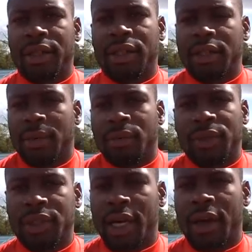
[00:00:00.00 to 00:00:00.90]
It's just something
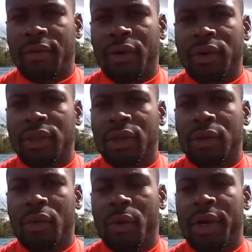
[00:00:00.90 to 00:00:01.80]
we just got to focus
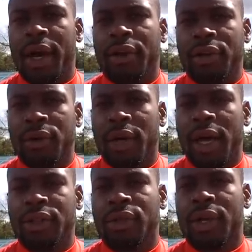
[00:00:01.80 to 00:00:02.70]
on what we got to do and
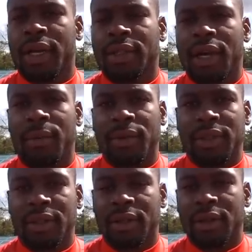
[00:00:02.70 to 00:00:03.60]
execute our assignments.